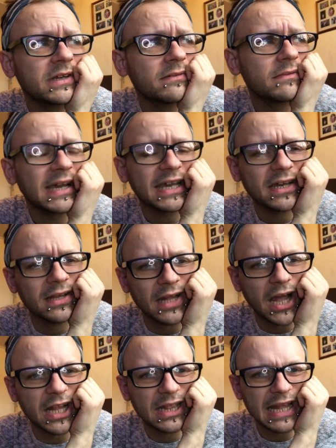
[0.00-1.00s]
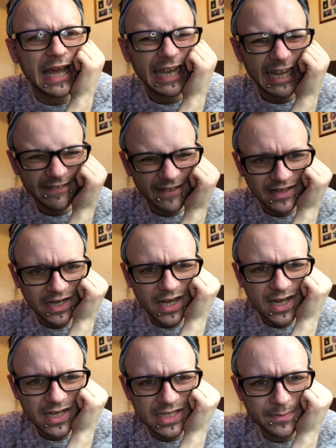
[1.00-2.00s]
like a light in the
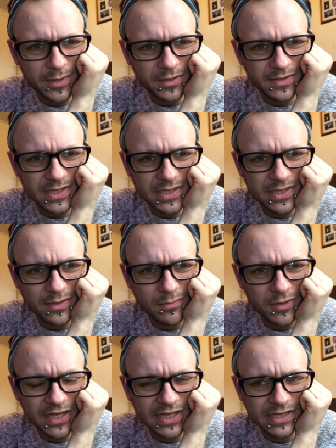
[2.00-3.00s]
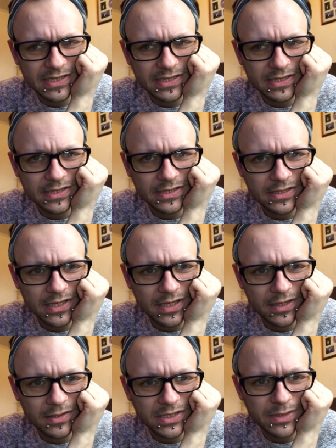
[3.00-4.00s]
dark, I suppose, in some ways.
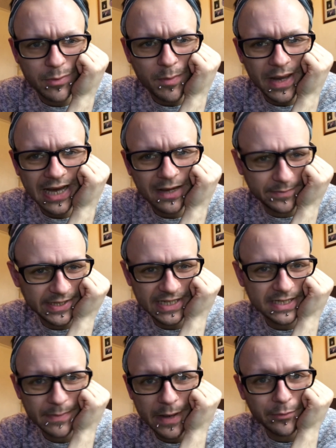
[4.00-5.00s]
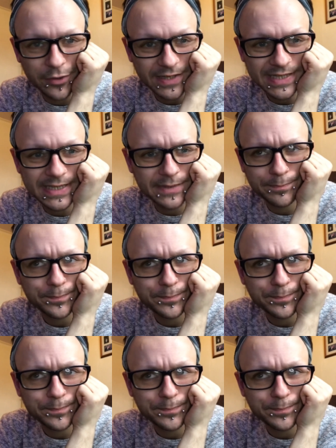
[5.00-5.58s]
Some of my happiest memories